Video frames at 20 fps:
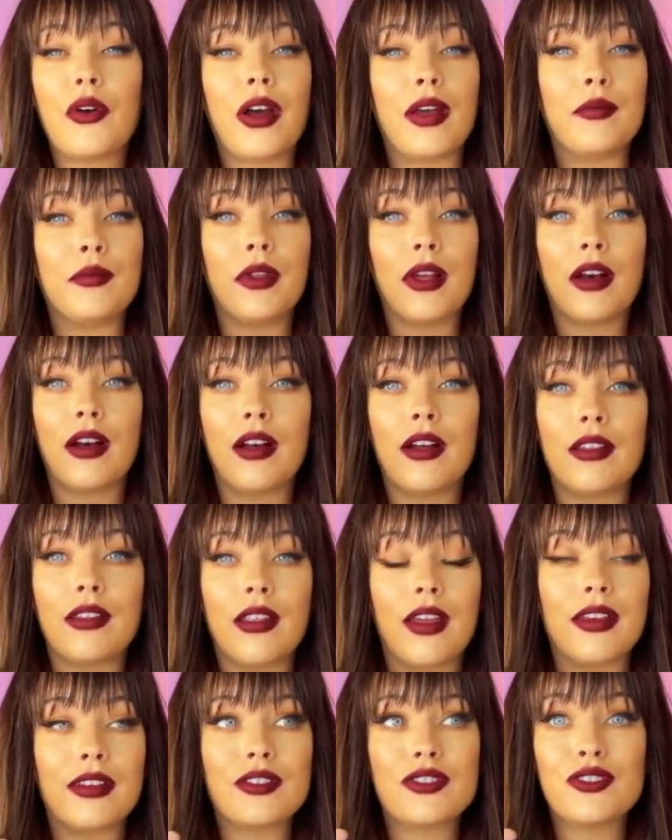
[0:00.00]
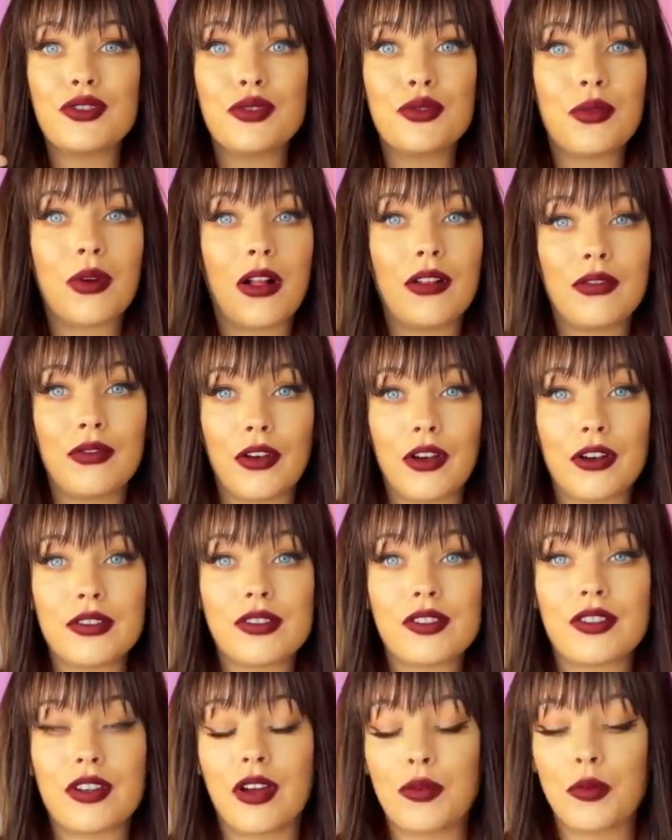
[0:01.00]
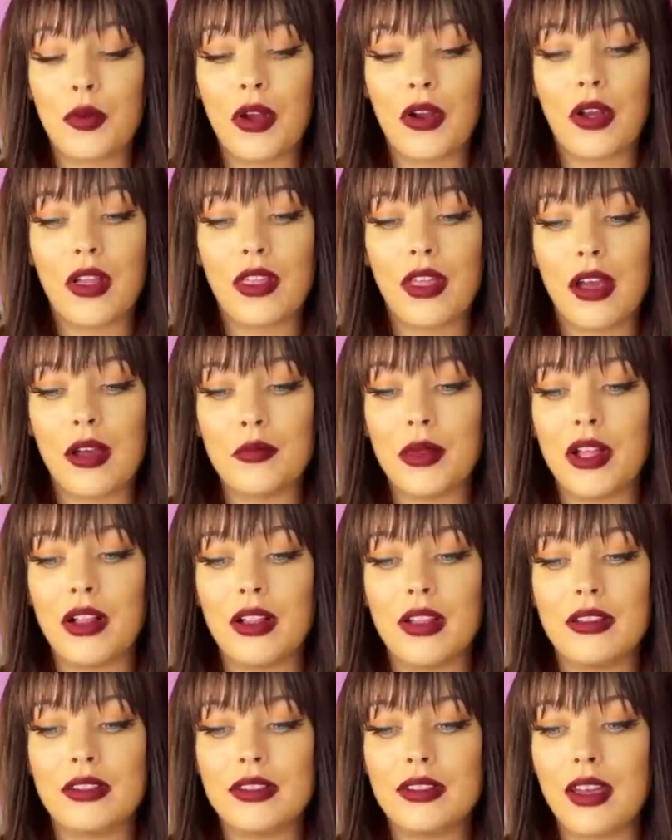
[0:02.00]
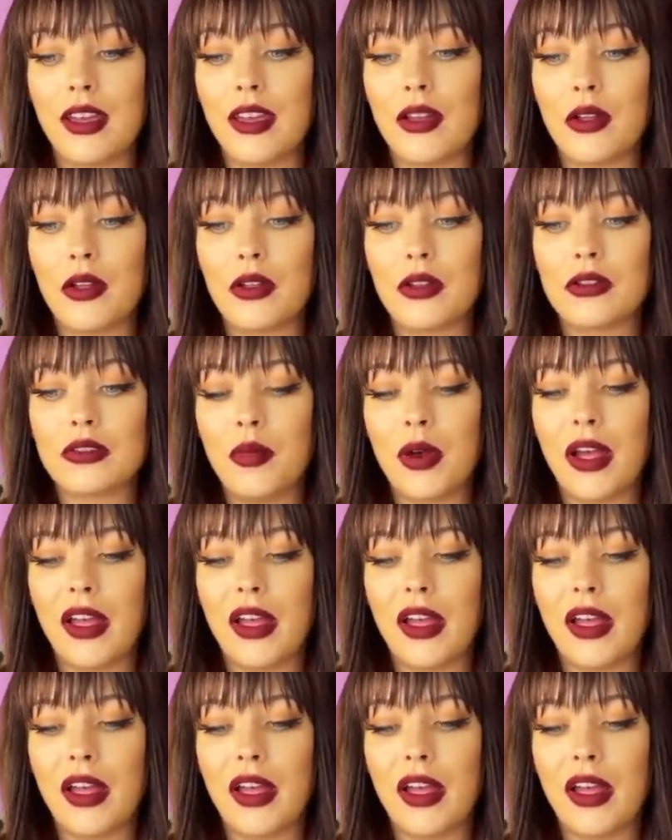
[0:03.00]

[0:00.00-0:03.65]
I'm not like too well versed on what all that bill entails,